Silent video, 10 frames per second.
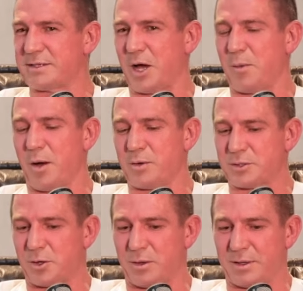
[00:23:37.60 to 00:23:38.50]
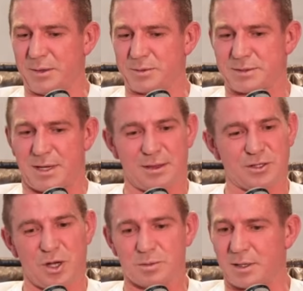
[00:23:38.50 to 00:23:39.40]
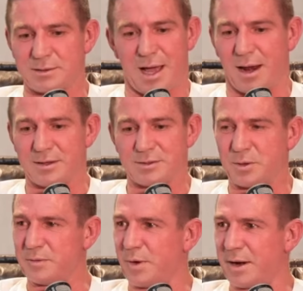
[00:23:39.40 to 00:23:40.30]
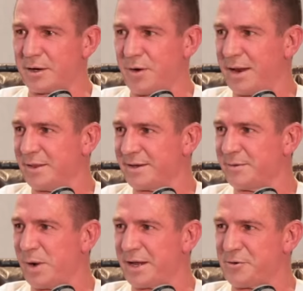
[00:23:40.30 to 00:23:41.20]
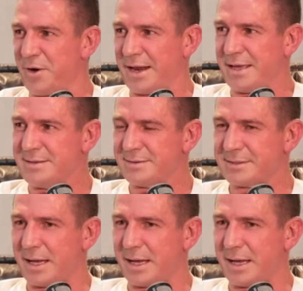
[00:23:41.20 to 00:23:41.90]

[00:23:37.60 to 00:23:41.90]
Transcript: I think Tomo was he was like, the job's not done until we've won a granny. So